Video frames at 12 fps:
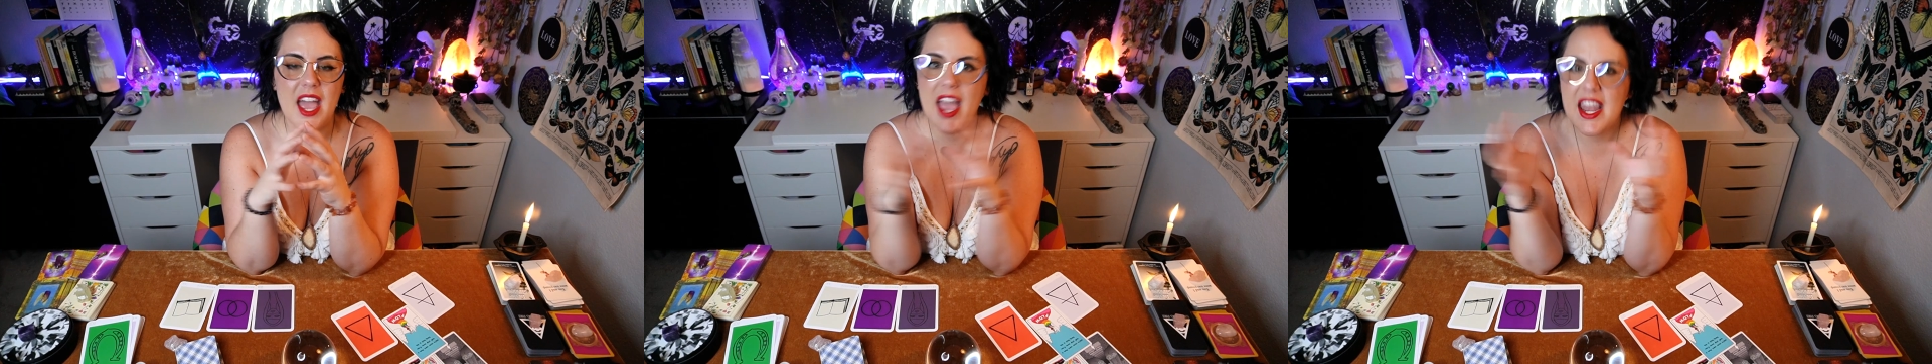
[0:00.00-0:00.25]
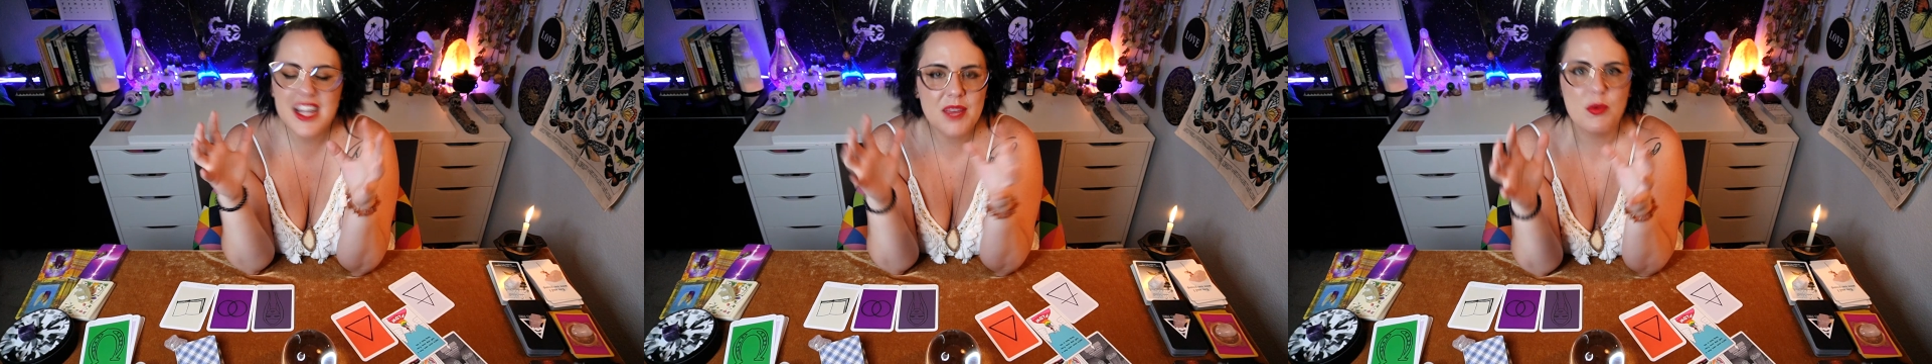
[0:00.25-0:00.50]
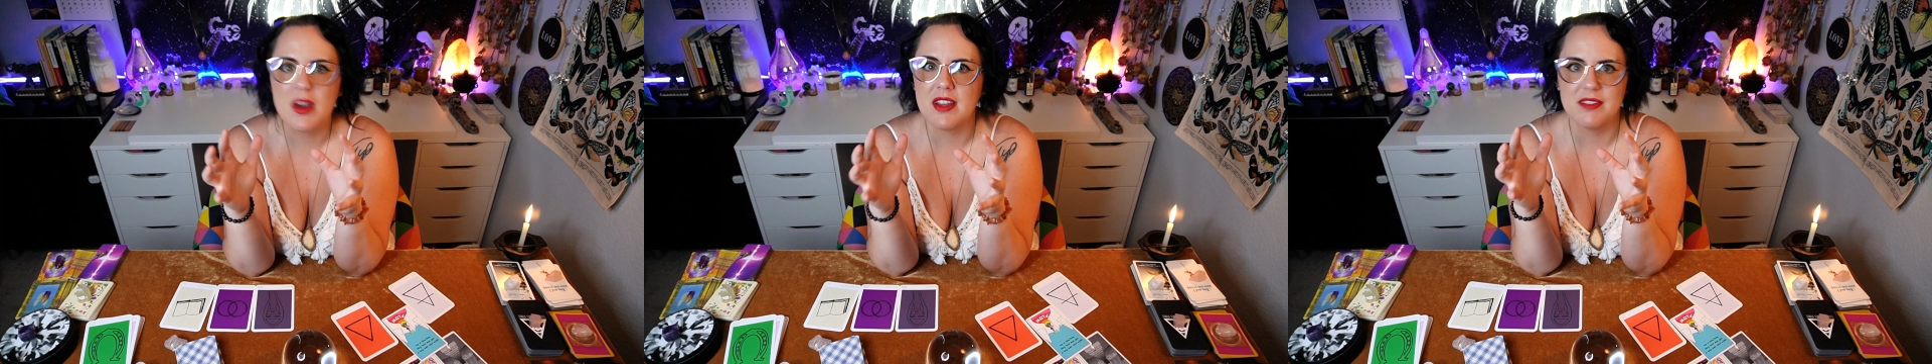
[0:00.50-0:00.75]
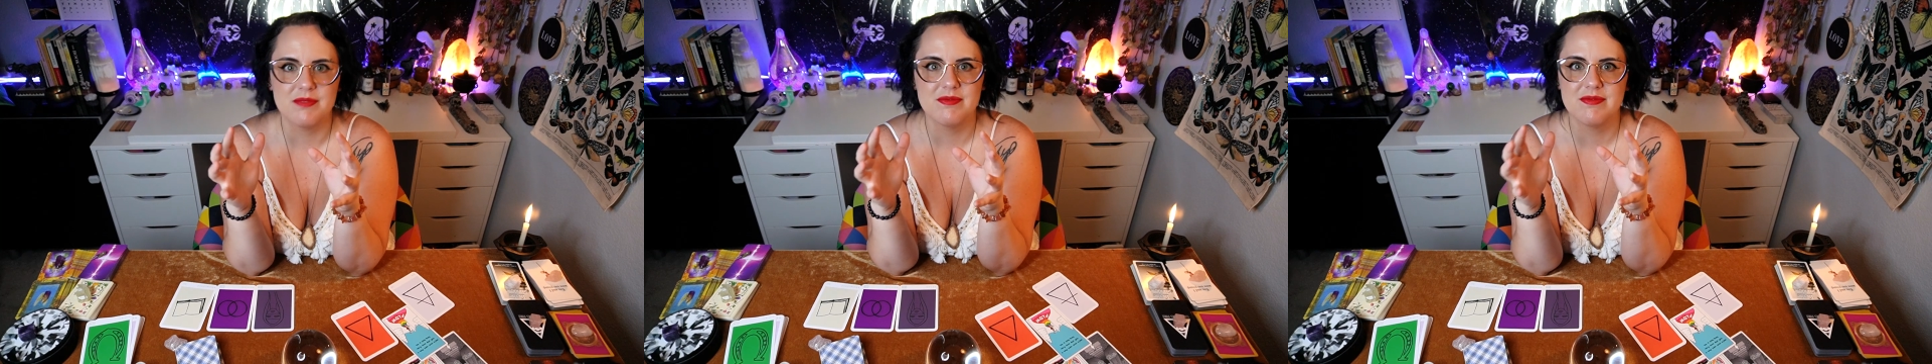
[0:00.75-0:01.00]

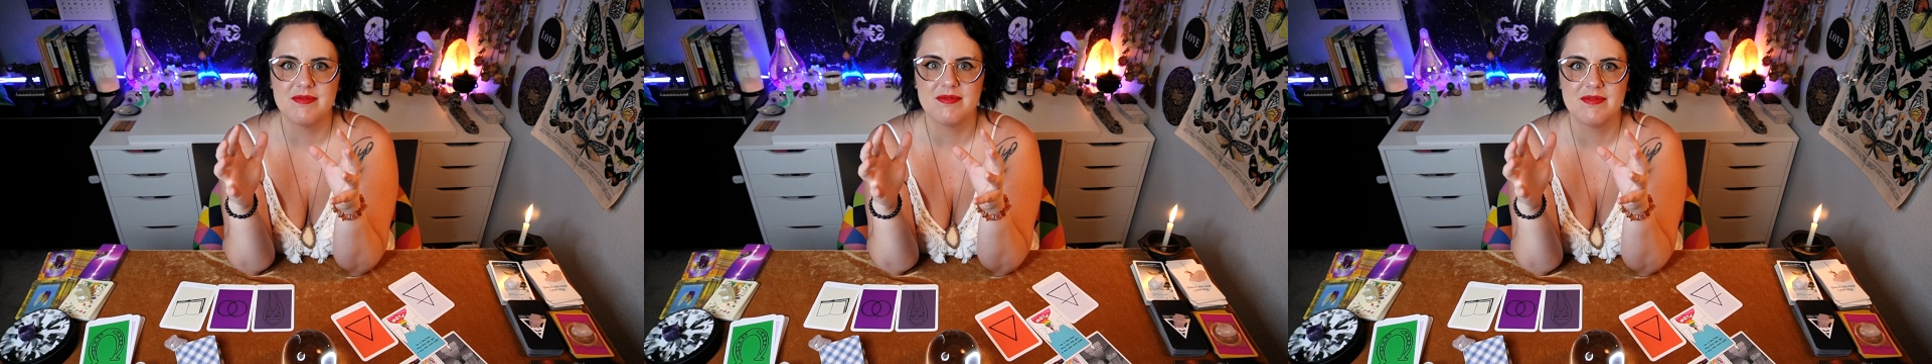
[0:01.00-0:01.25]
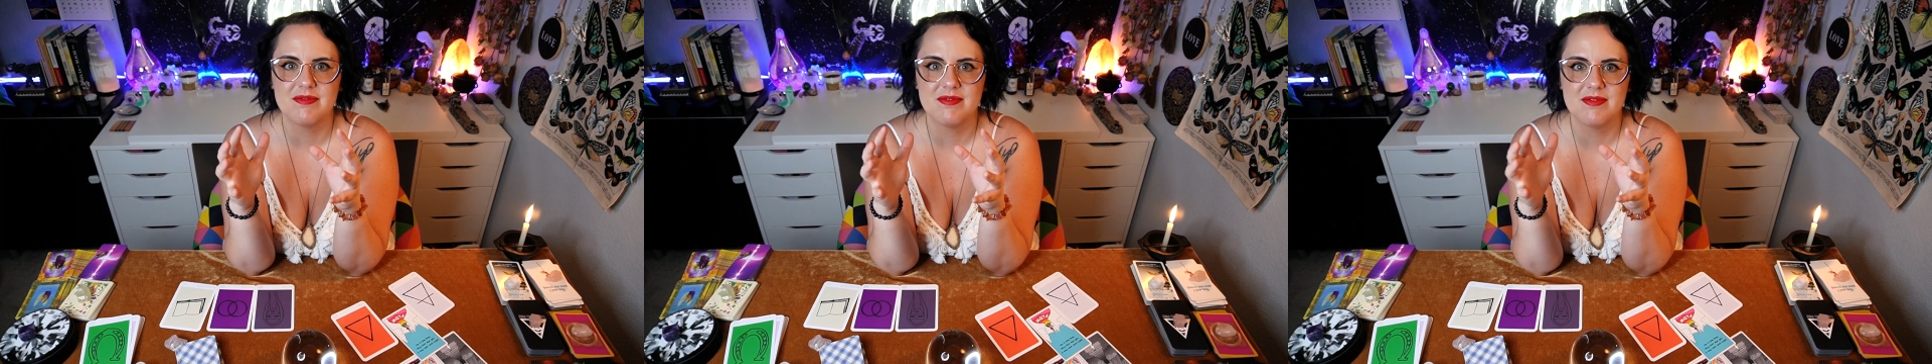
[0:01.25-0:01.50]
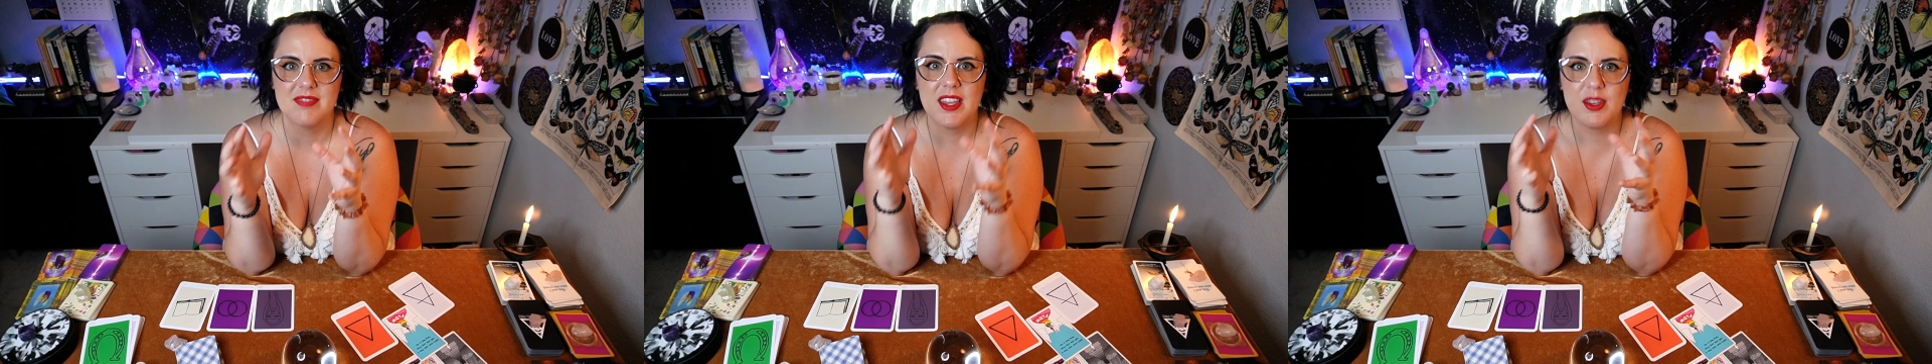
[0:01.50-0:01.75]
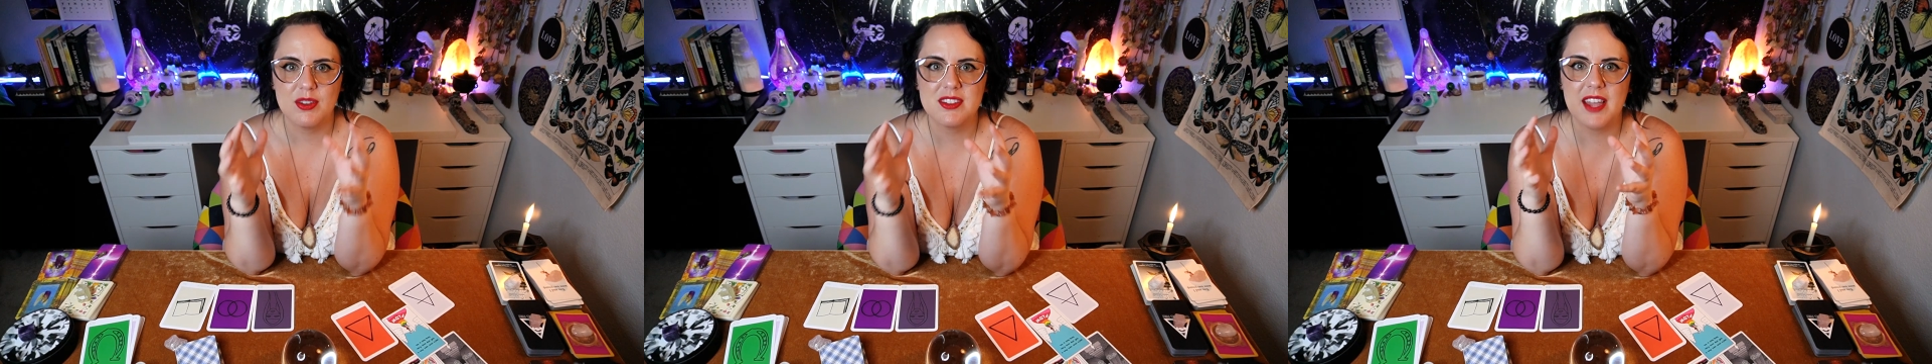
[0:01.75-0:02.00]
anyone
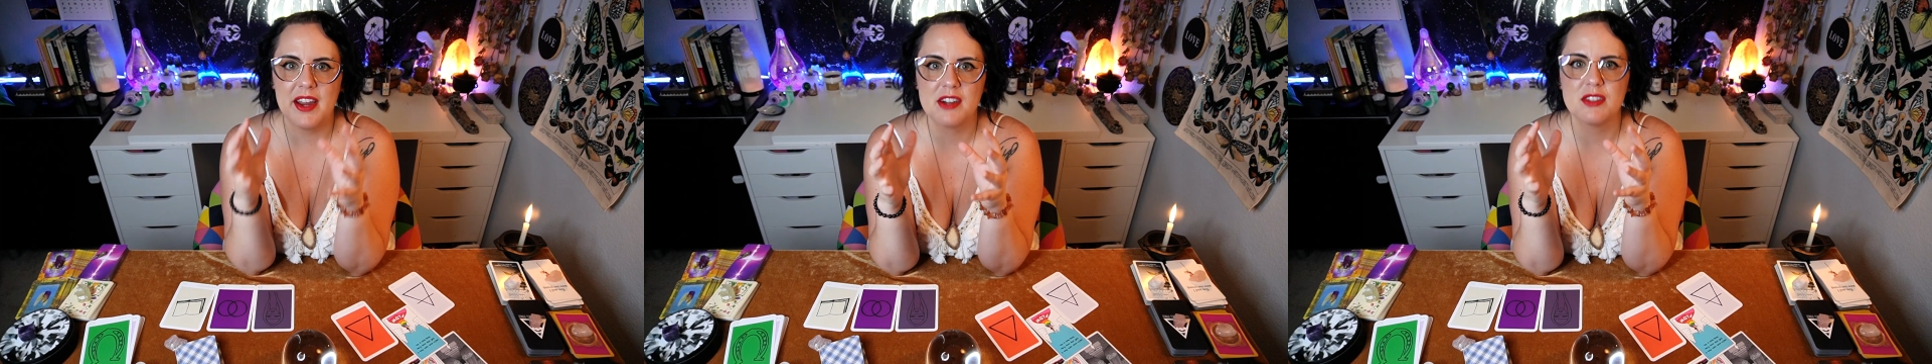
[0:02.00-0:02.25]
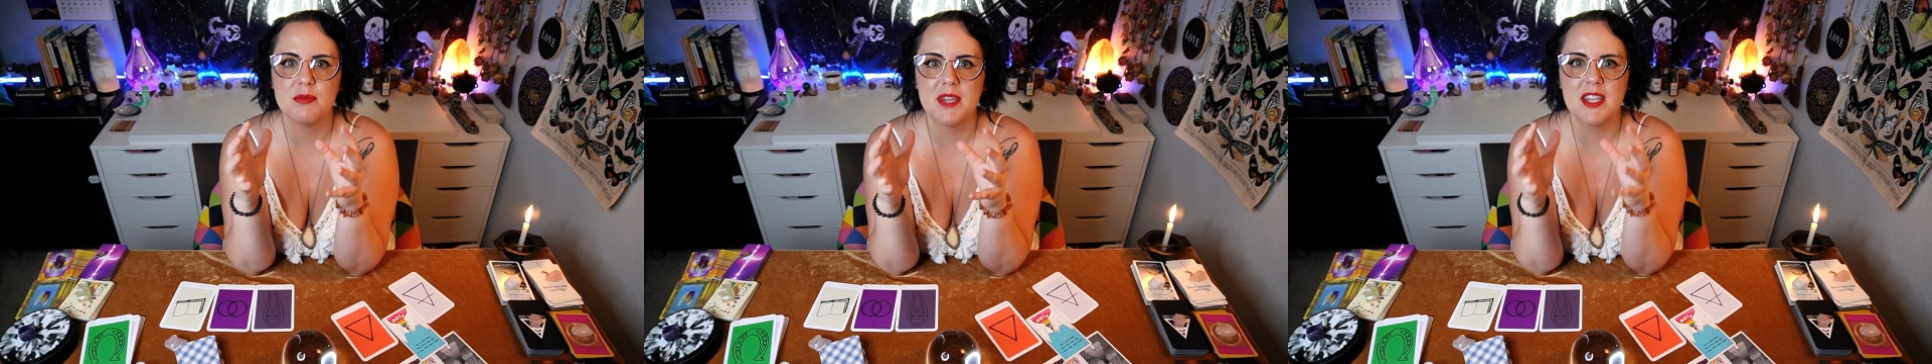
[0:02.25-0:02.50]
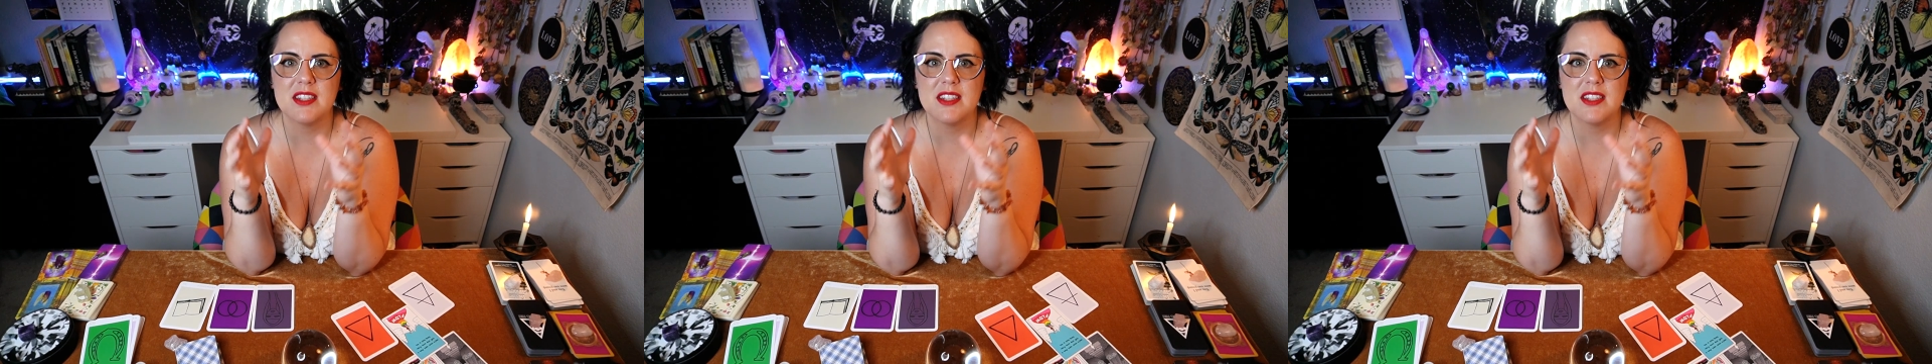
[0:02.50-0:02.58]
that you desire to be.